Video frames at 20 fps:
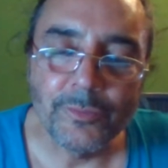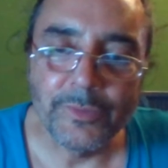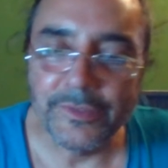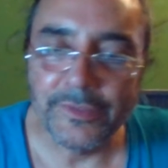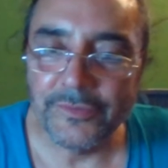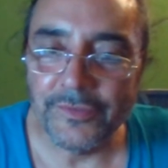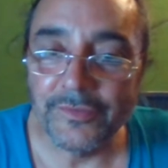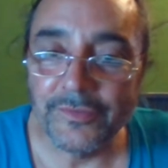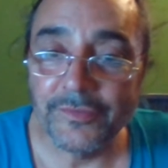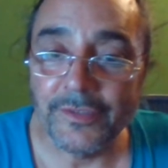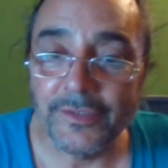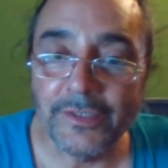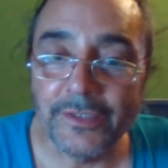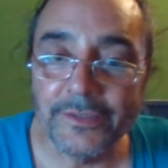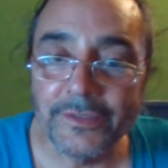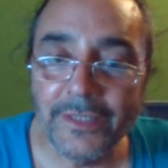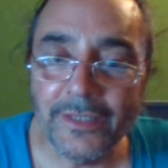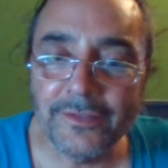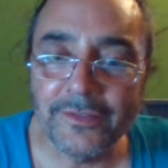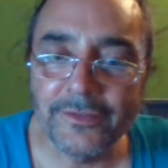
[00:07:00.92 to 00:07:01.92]
which is the
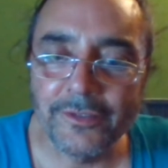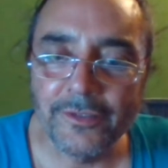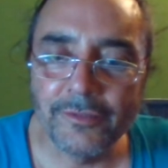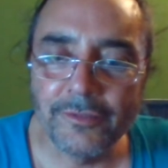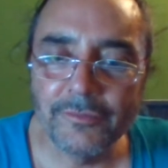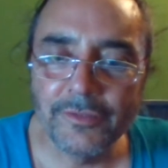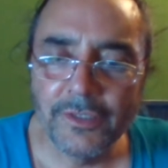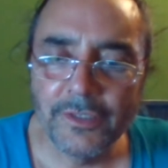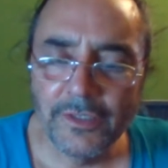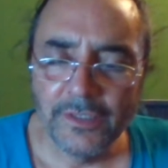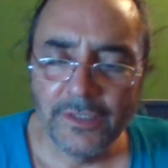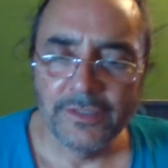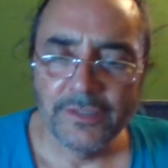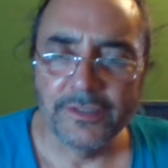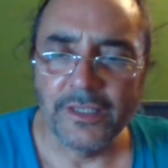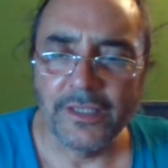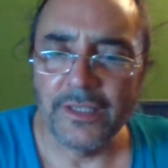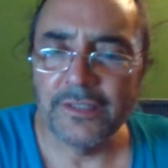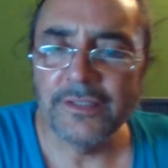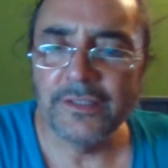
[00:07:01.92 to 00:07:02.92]
collective,
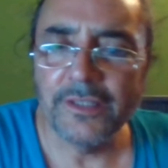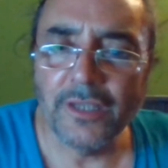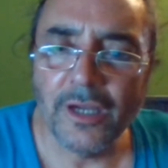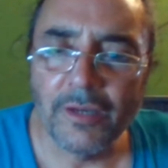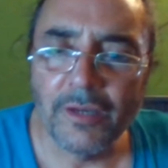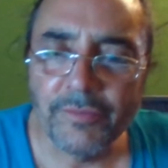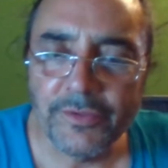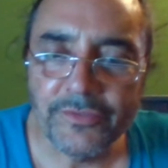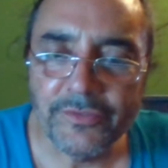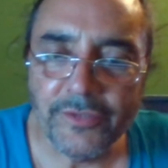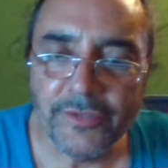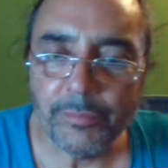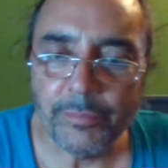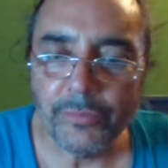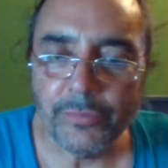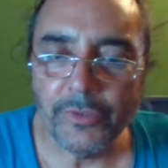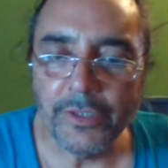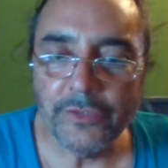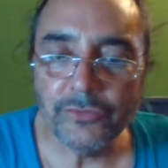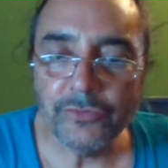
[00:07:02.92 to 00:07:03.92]
the idea of a
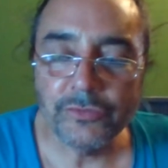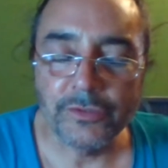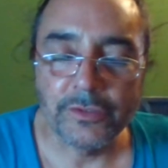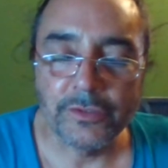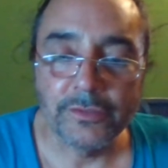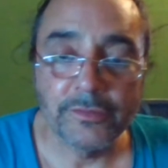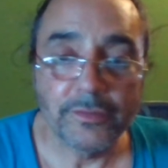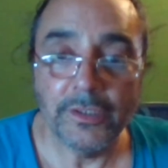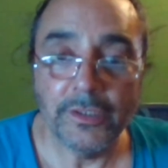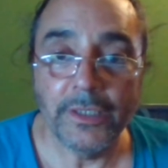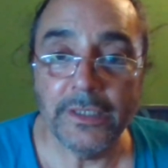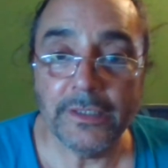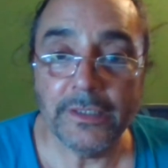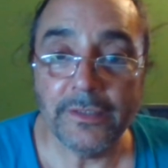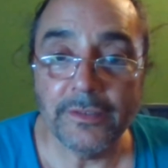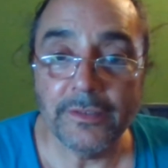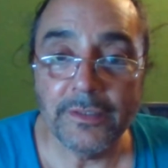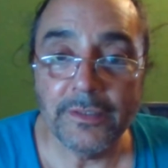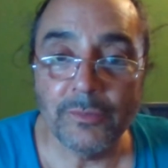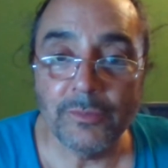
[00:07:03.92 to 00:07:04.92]
separation,
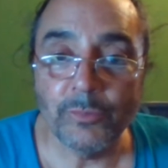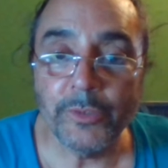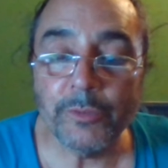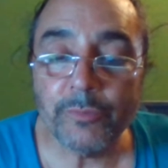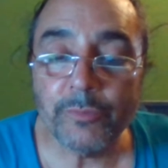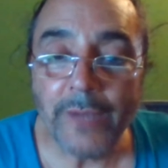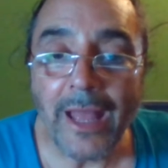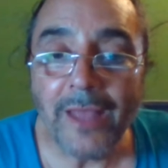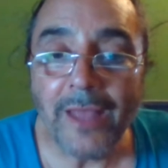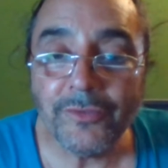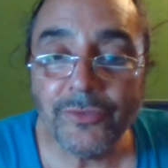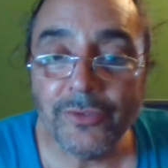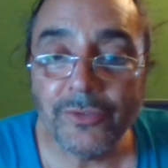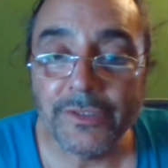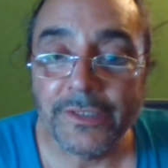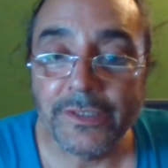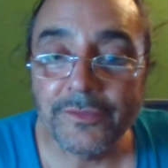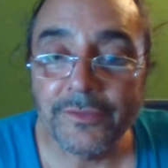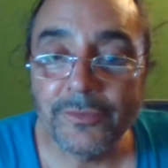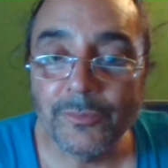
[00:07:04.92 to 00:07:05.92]
we
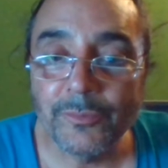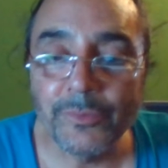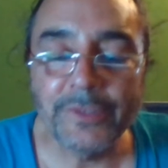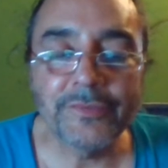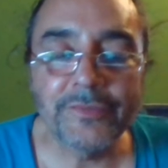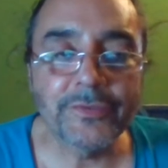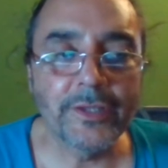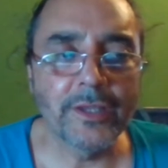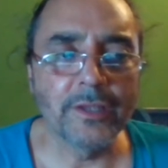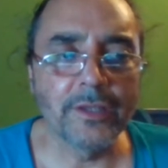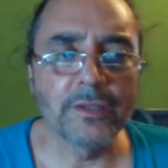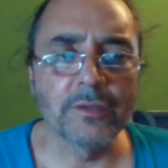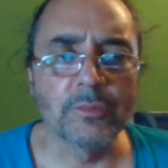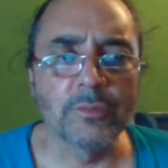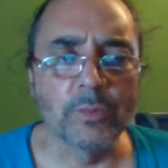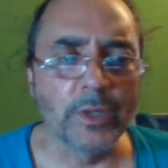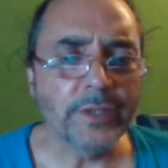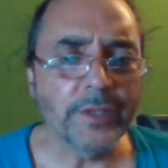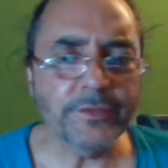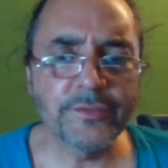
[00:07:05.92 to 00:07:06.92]
razzle it. We say,
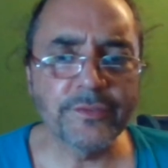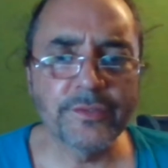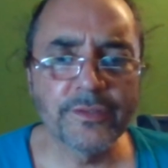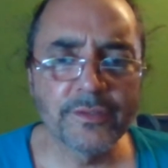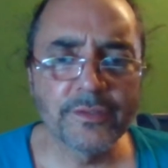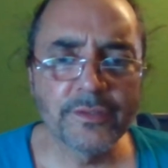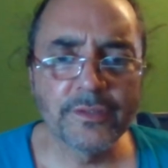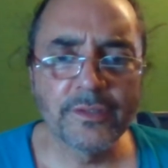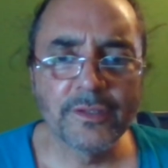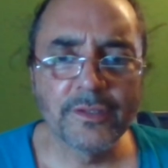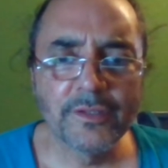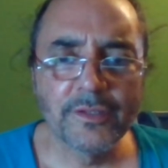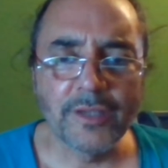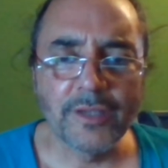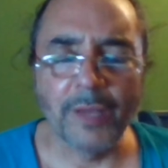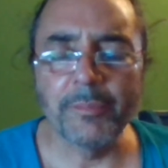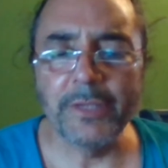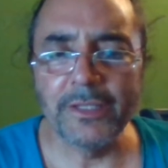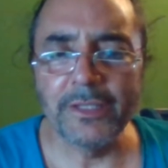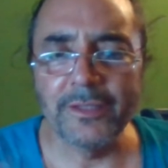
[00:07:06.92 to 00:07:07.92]
what?
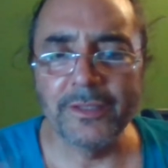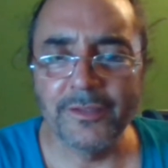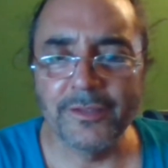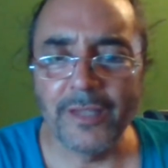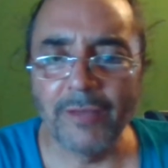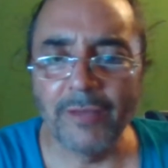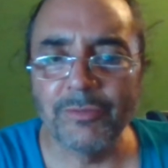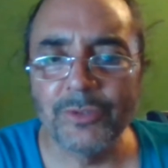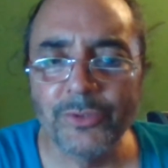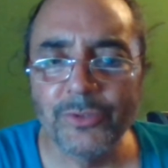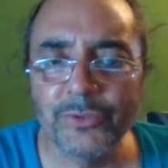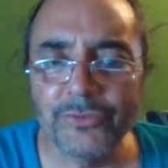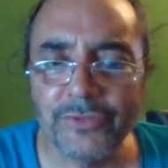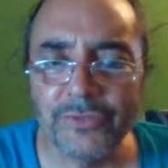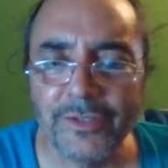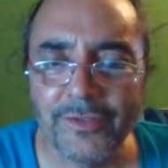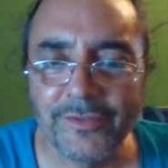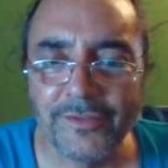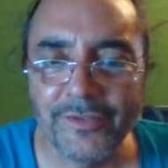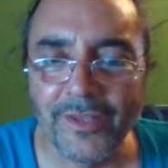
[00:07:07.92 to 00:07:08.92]
I mean,
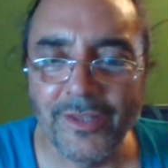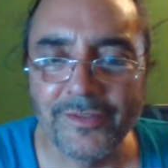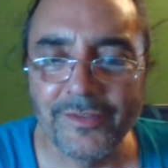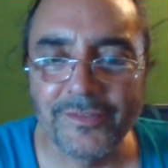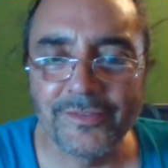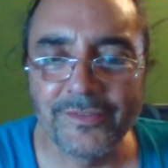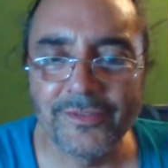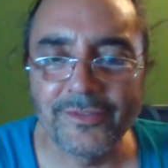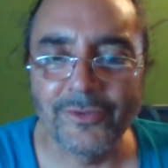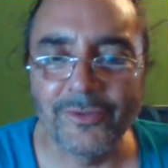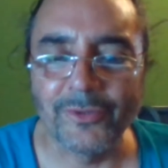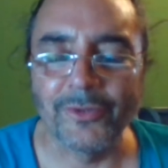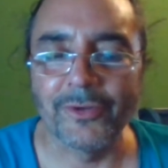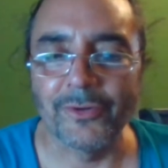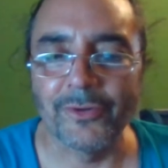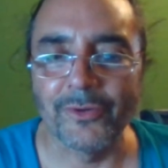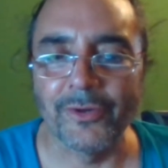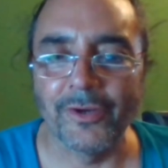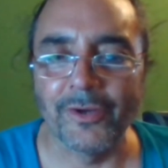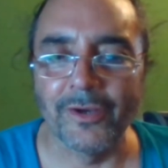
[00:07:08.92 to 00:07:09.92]
evolution says,
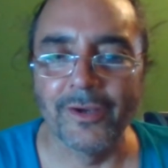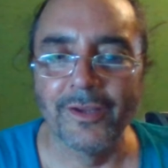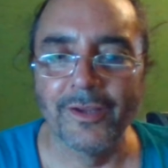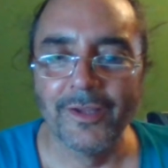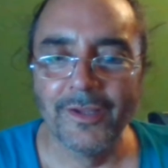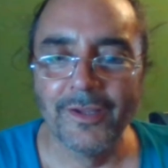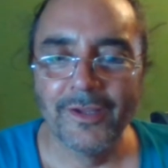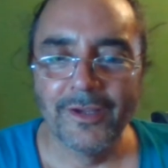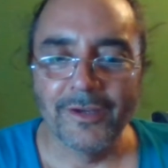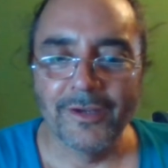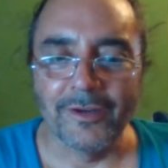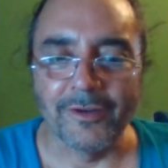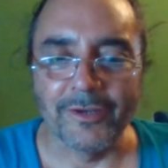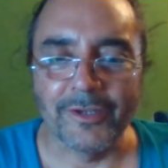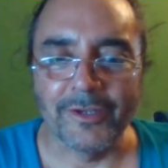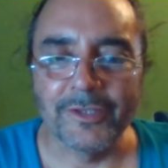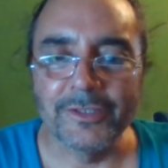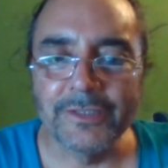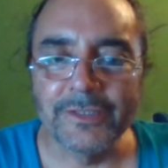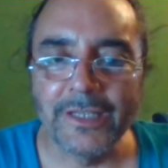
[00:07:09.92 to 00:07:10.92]
or our
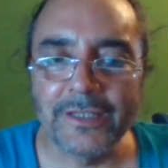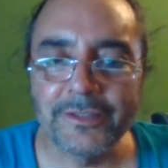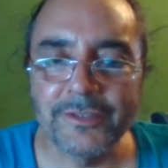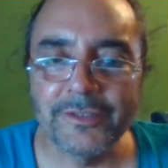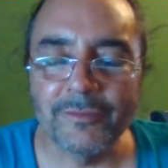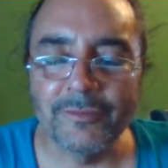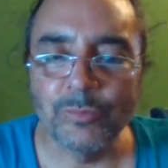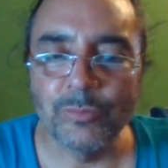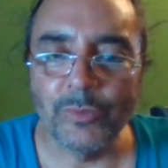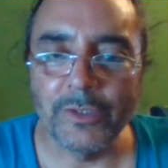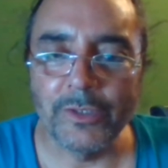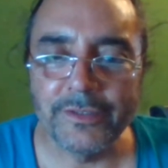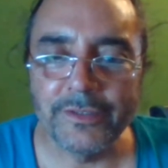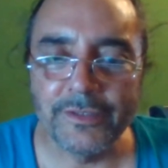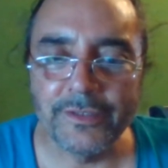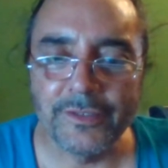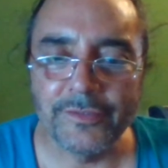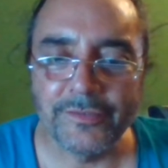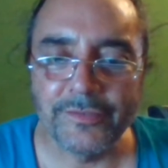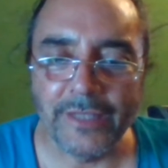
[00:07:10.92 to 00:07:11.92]
collective
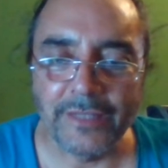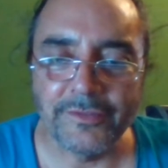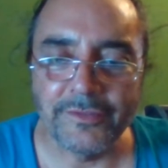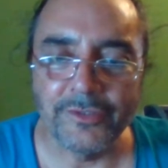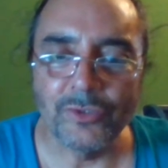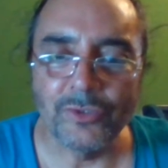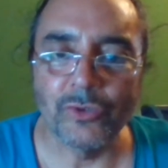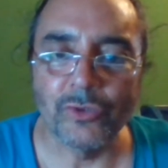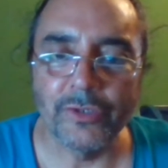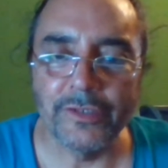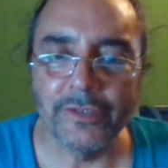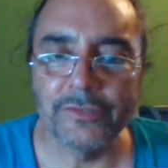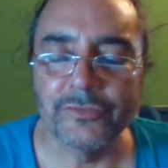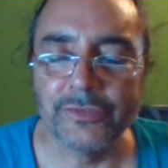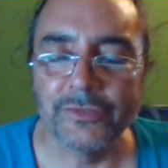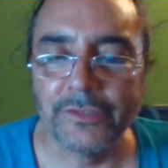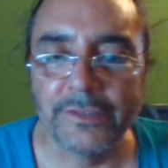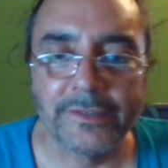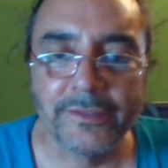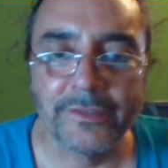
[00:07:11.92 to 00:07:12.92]
oneness at the
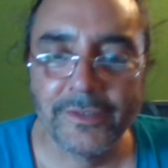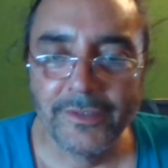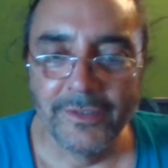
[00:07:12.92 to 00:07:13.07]
origin,